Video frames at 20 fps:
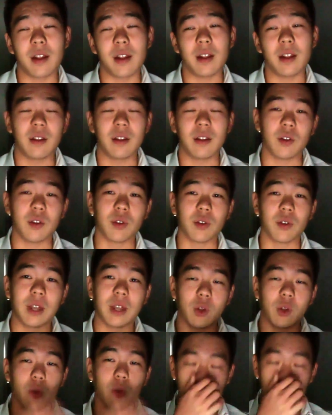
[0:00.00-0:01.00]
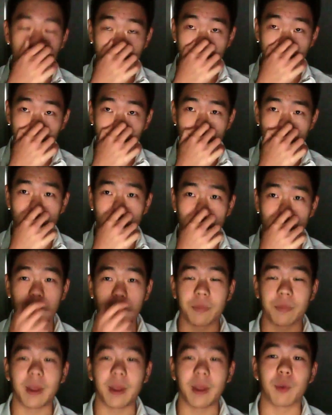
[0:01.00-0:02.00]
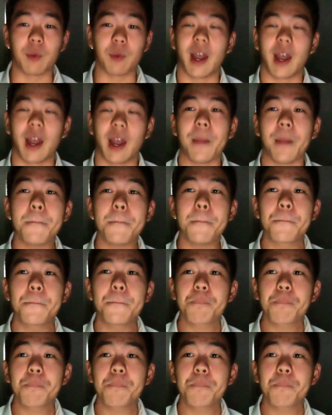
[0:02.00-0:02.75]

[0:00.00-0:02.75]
And they do show up from time to time.